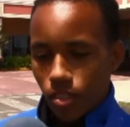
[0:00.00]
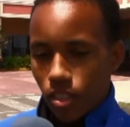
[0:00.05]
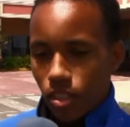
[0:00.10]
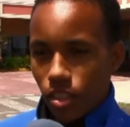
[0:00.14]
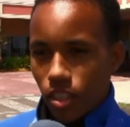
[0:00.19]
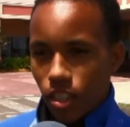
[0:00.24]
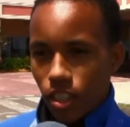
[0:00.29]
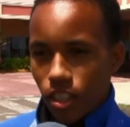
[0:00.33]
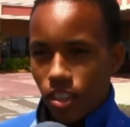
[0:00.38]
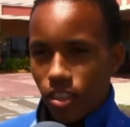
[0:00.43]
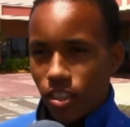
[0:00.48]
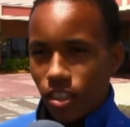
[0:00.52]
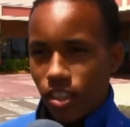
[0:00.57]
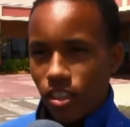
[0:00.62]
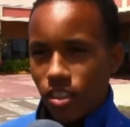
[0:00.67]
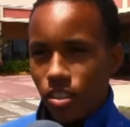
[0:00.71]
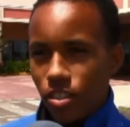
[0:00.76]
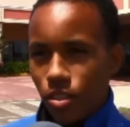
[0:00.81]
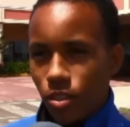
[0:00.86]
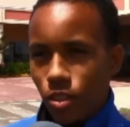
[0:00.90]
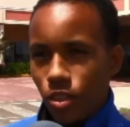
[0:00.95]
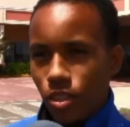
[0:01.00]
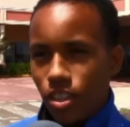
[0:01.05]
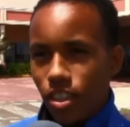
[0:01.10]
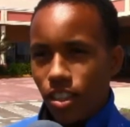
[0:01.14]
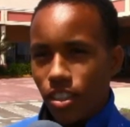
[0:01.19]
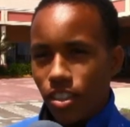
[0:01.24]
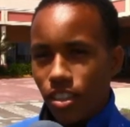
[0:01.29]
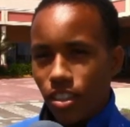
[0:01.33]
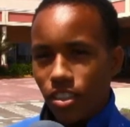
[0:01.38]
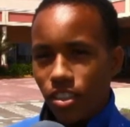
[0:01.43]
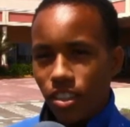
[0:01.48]
Yes, I saw that
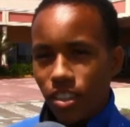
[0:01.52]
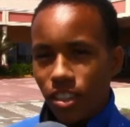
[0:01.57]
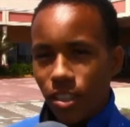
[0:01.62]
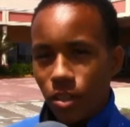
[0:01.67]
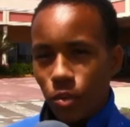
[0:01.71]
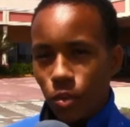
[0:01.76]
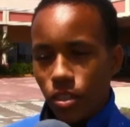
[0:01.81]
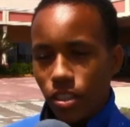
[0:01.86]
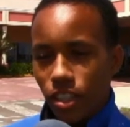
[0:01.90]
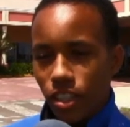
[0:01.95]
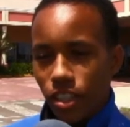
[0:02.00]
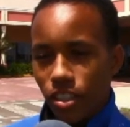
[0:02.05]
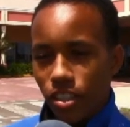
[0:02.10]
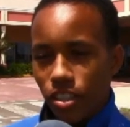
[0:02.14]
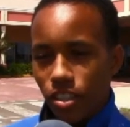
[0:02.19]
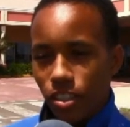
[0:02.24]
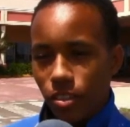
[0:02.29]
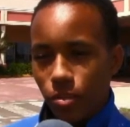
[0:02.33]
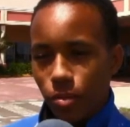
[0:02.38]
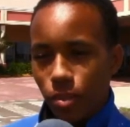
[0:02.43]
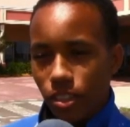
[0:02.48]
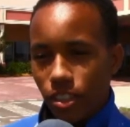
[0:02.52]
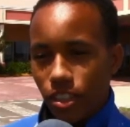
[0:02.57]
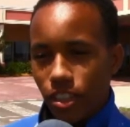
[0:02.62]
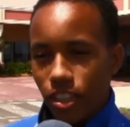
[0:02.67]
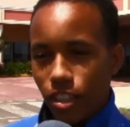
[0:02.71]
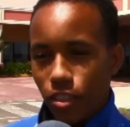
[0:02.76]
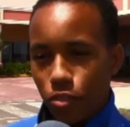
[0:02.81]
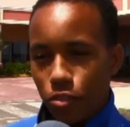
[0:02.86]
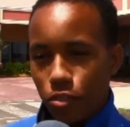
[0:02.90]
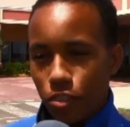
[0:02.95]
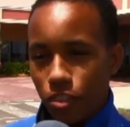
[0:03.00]
the team was actually pretty
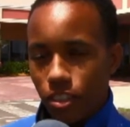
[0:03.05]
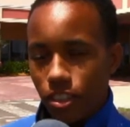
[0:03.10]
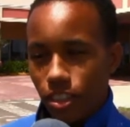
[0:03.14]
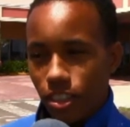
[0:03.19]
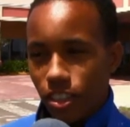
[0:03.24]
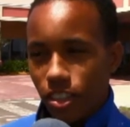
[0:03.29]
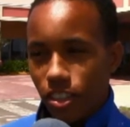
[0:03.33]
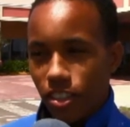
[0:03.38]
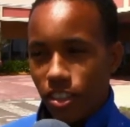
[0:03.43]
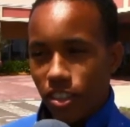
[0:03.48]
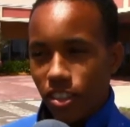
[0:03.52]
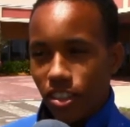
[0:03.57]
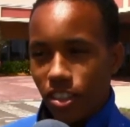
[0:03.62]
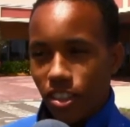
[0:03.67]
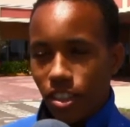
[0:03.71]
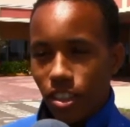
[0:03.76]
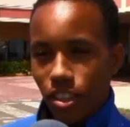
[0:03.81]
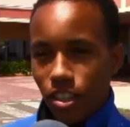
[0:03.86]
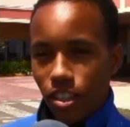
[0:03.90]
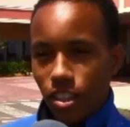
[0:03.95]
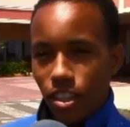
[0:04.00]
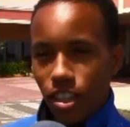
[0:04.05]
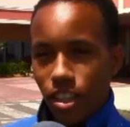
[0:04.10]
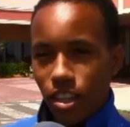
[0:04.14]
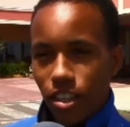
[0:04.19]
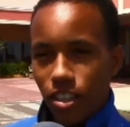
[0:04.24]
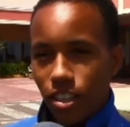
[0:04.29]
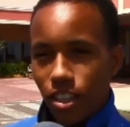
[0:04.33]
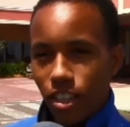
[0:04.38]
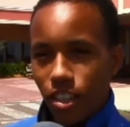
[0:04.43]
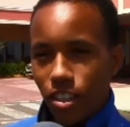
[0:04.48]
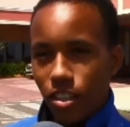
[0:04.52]
getting fatigued, and
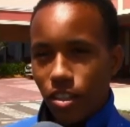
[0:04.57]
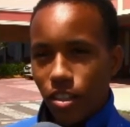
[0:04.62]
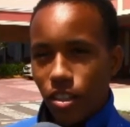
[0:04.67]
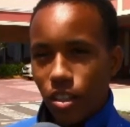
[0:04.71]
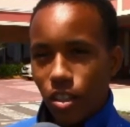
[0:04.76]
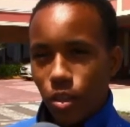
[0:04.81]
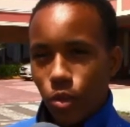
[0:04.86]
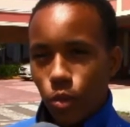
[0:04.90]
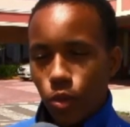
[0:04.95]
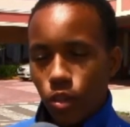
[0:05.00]
that we